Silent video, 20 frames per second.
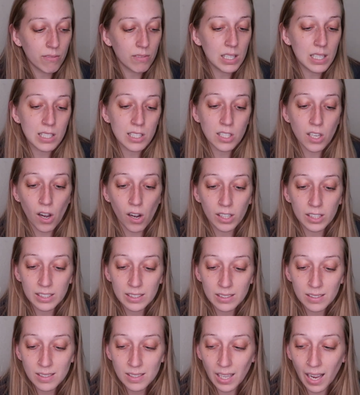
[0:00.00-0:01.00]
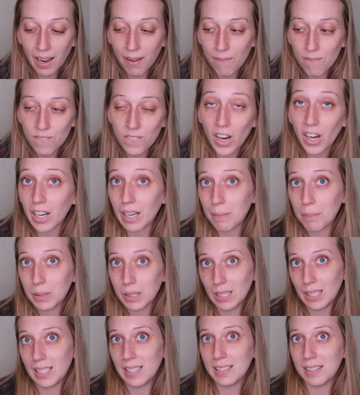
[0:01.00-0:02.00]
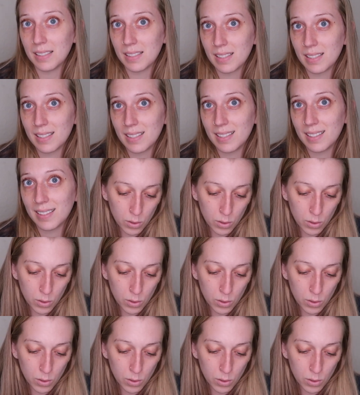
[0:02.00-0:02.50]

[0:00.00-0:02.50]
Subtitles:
these yarns, I'm very pleased.